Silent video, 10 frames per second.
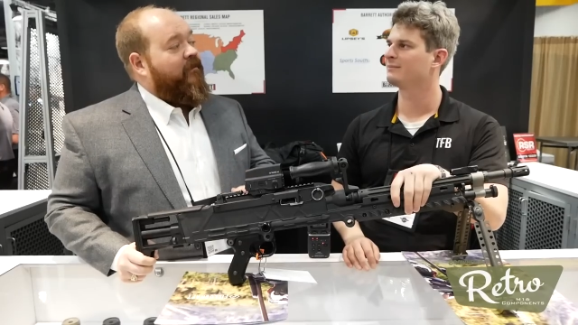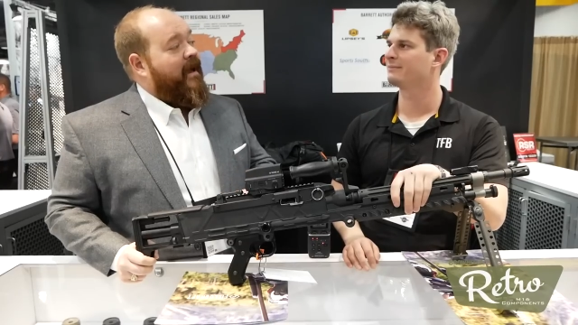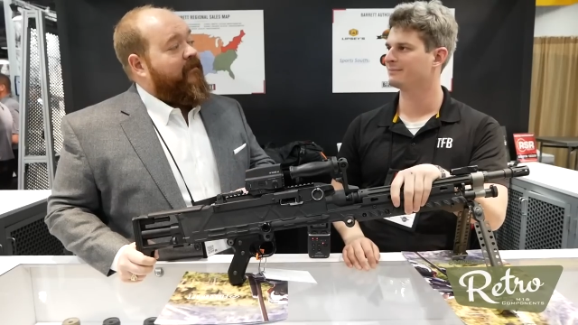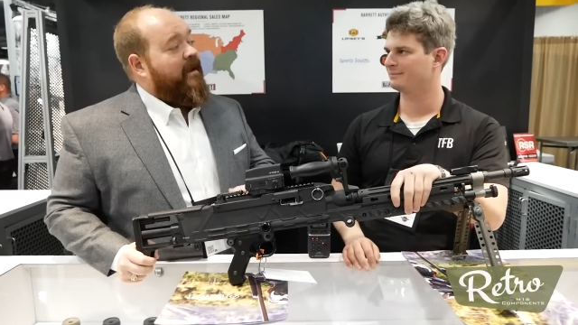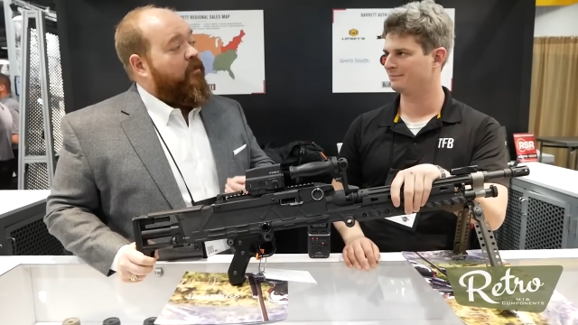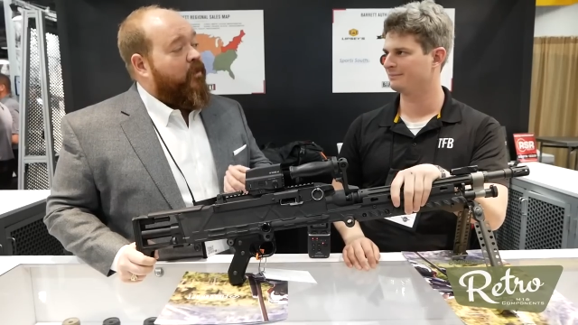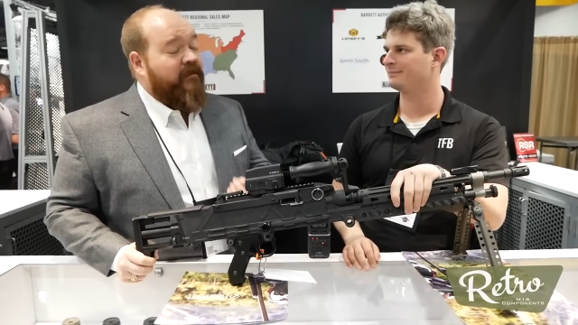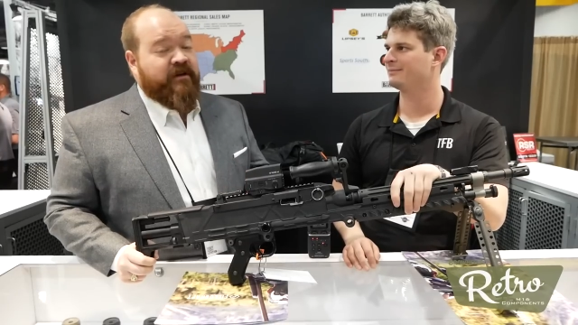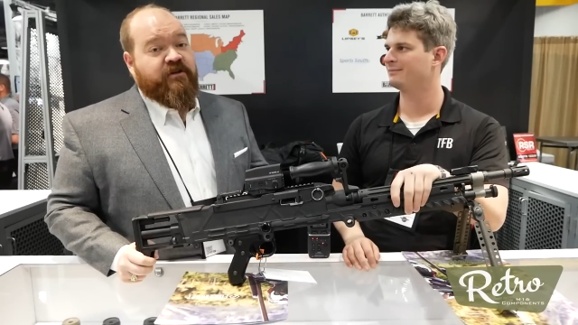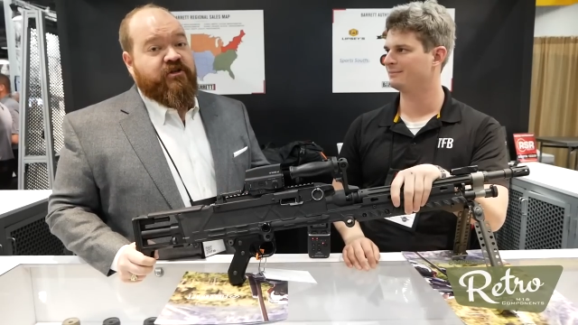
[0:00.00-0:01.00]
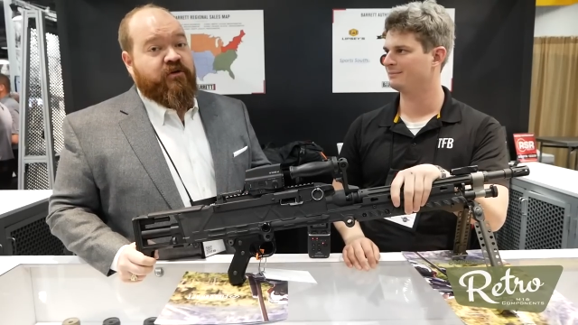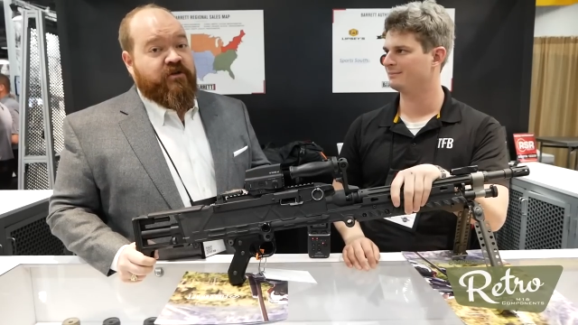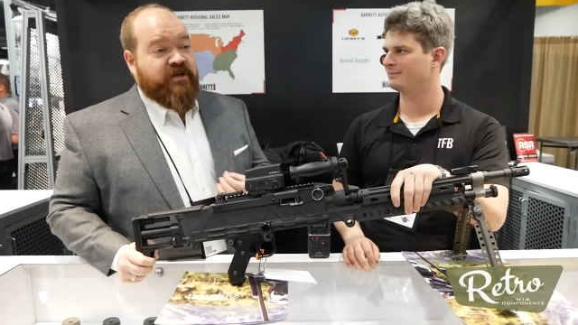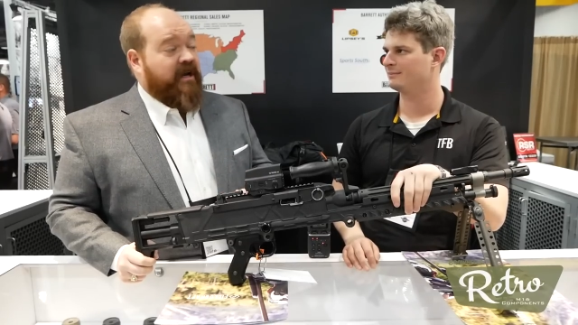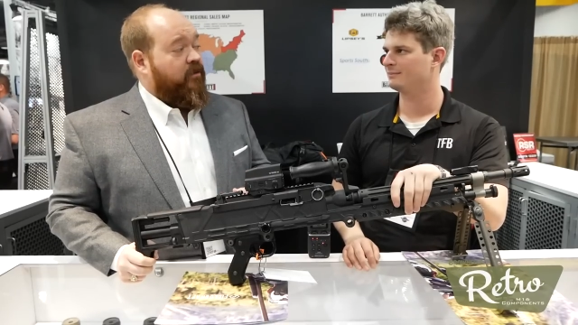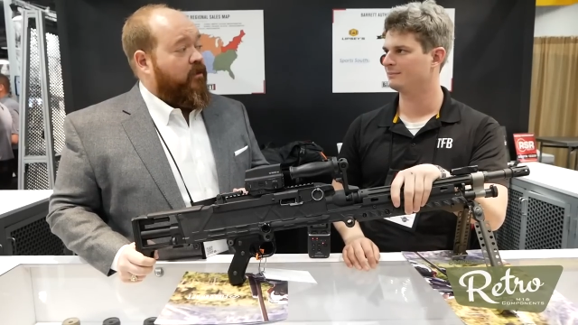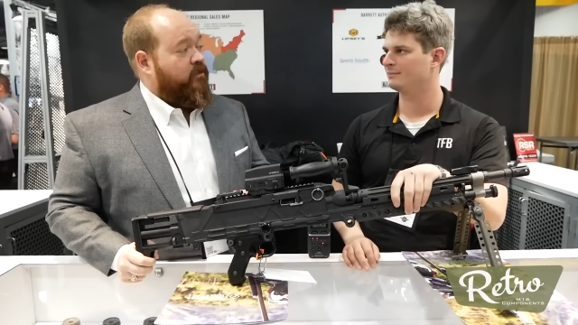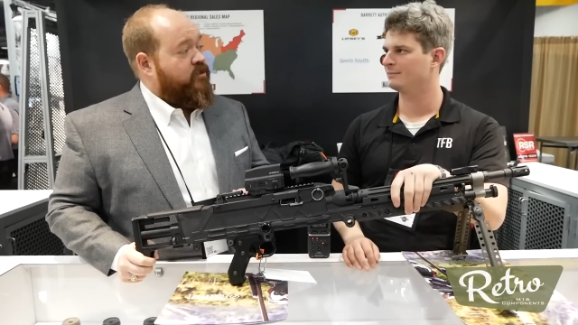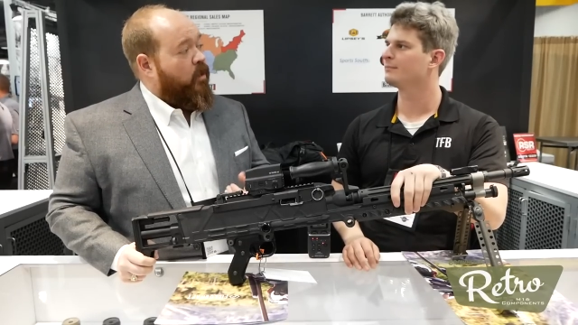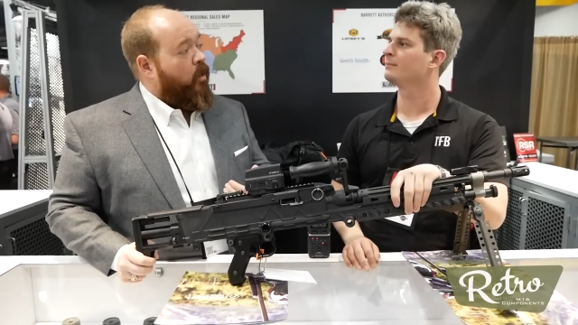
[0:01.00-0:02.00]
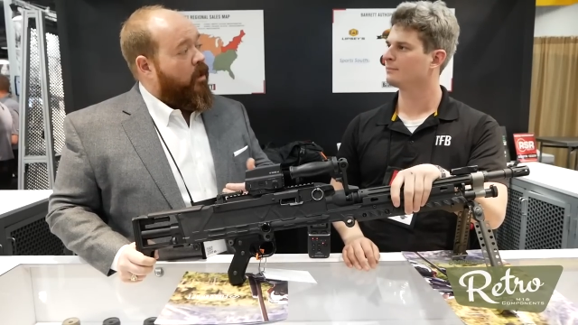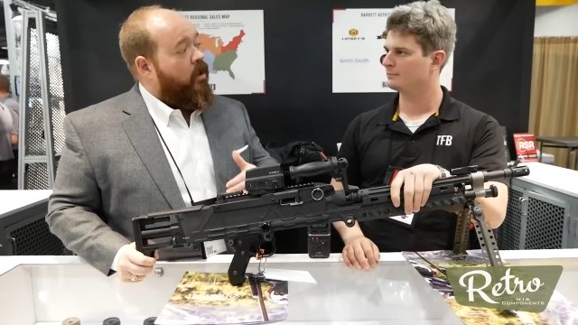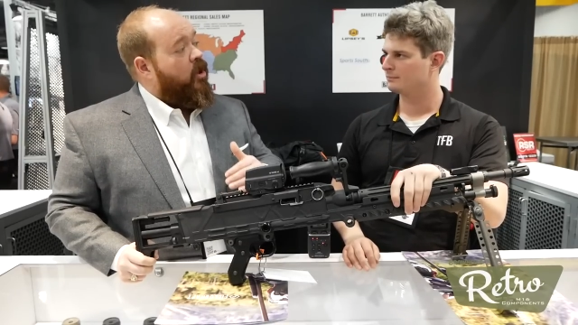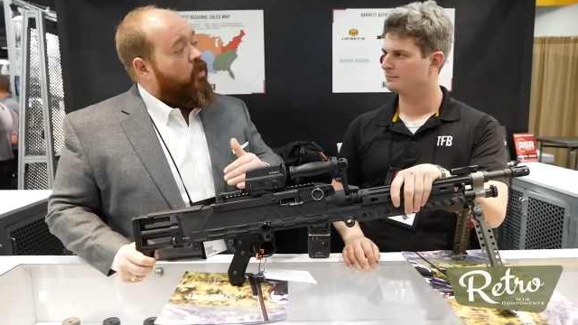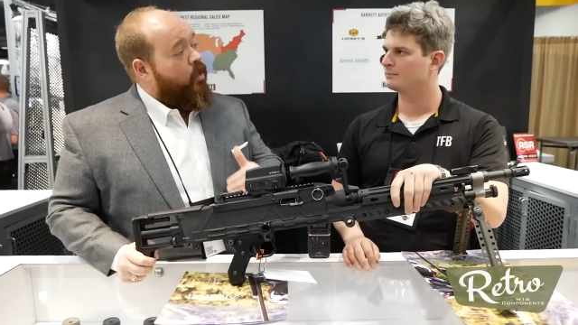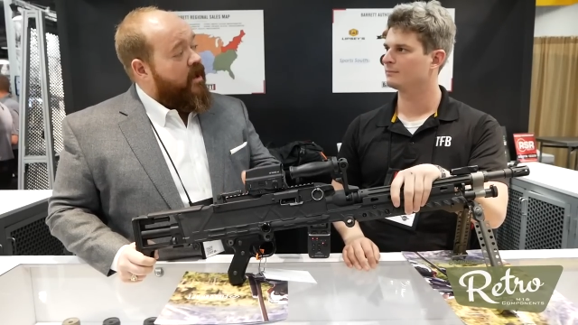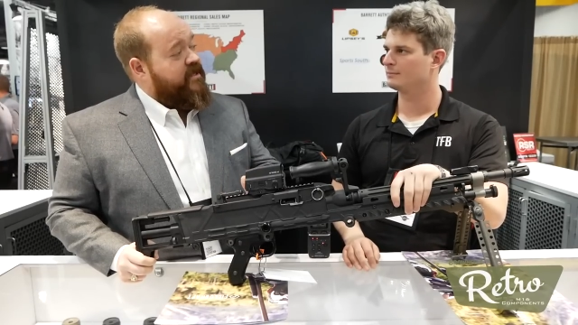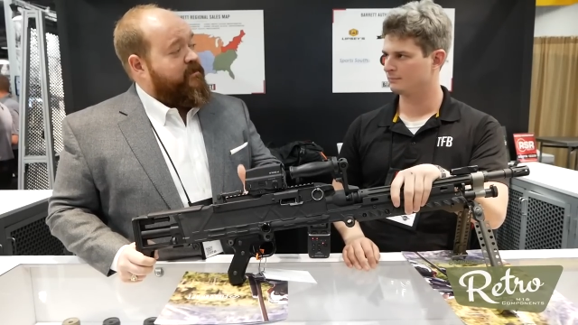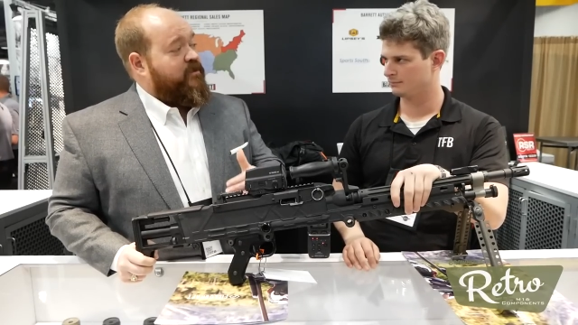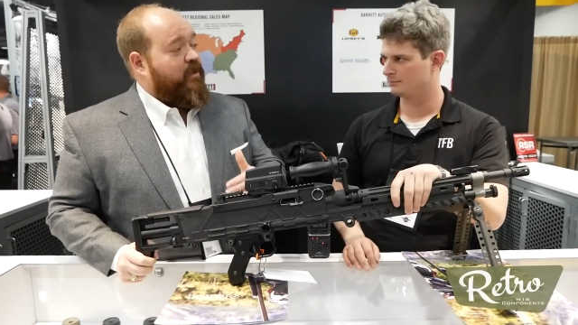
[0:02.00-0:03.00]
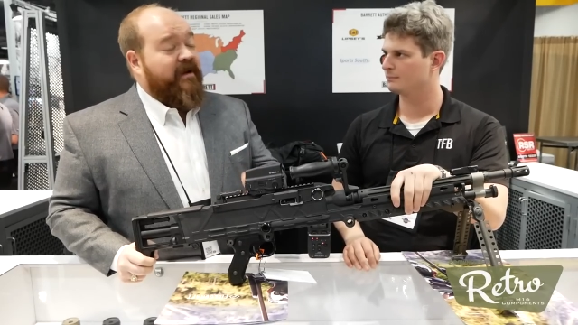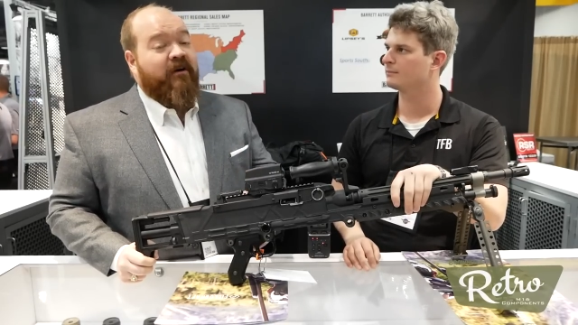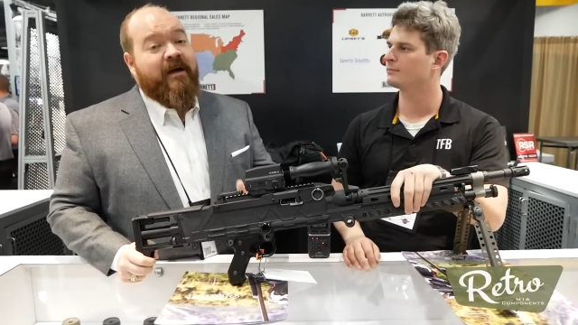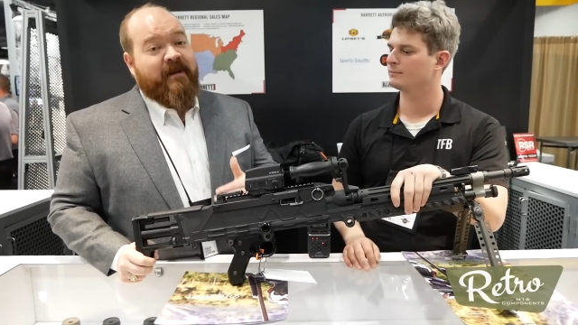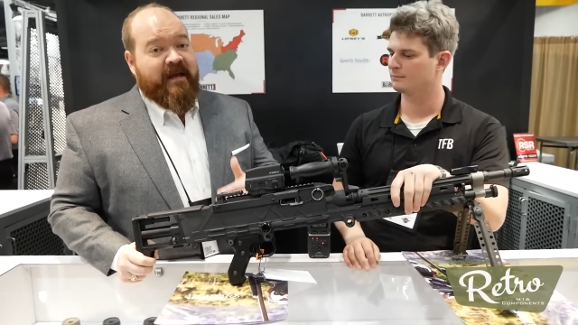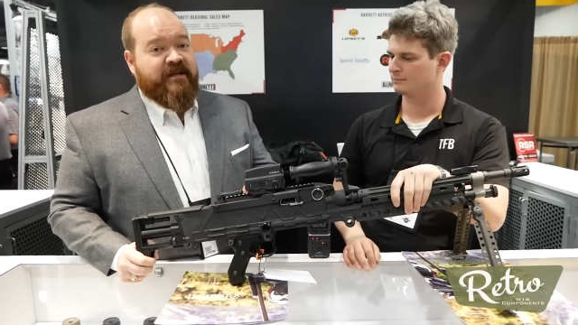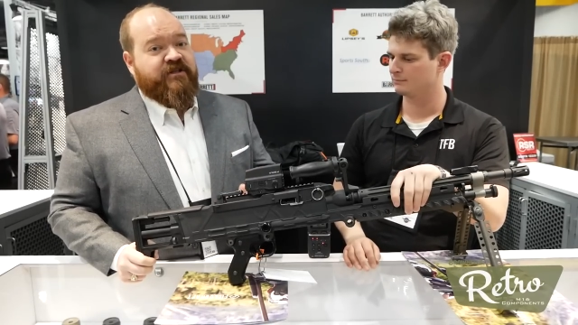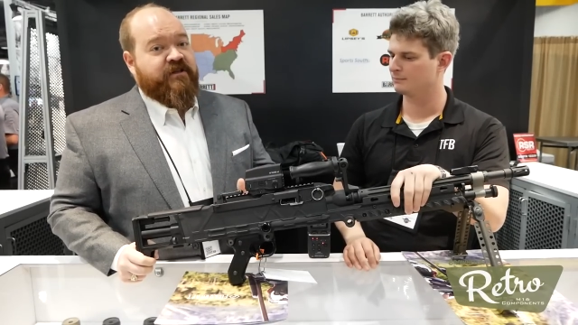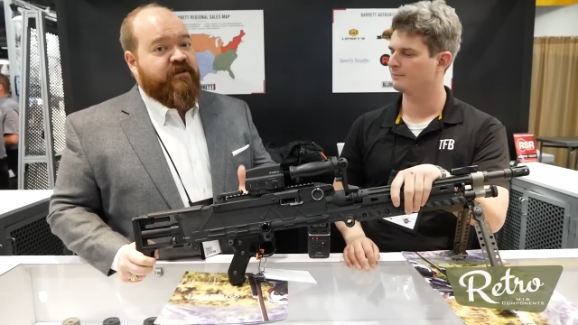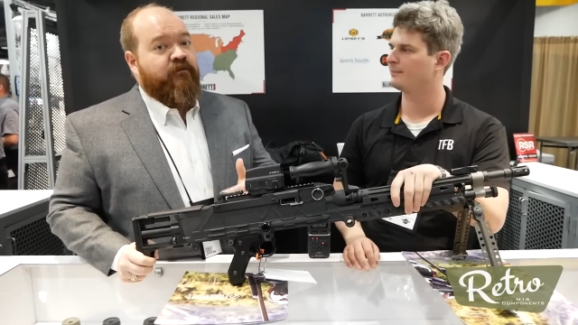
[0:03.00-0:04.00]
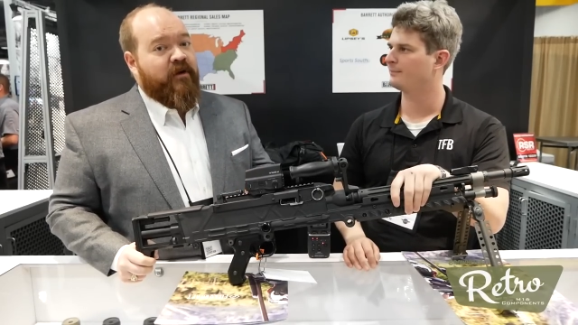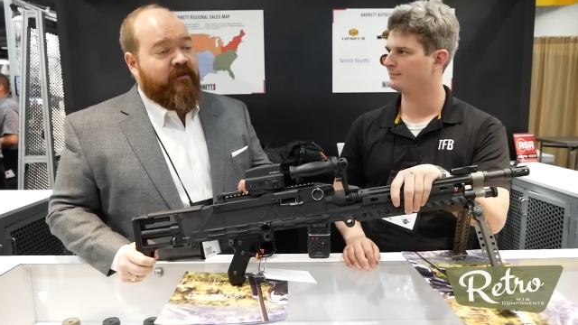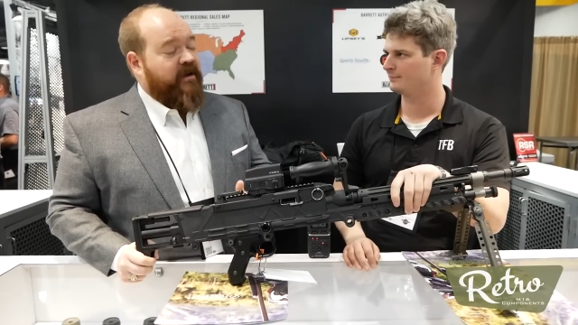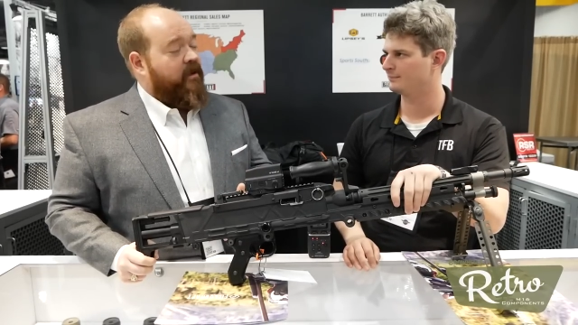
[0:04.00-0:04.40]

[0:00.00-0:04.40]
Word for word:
Speaker 1: of having a rivet shake loose or rust between laminations of riveted